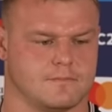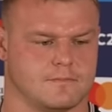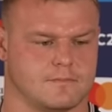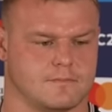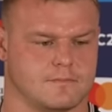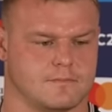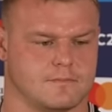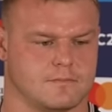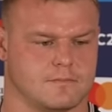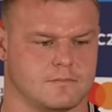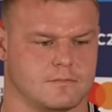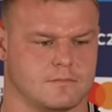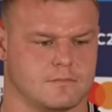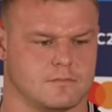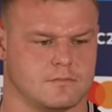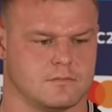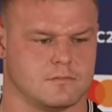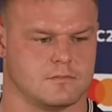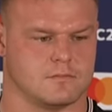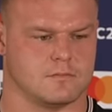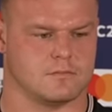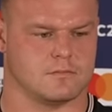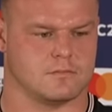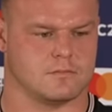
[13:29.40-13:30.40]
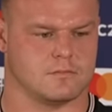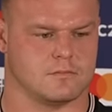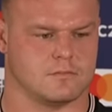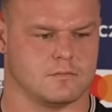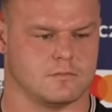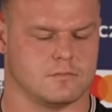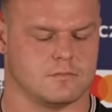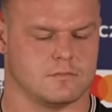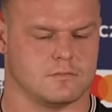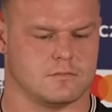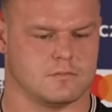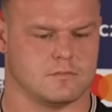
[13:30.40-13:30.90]

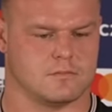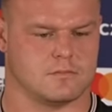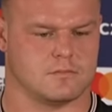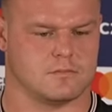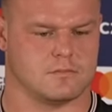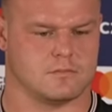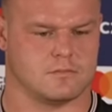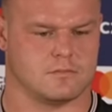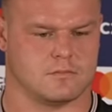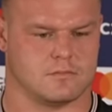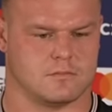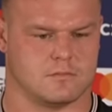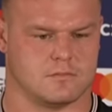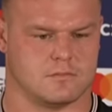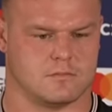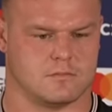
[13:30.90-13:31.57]
(silent)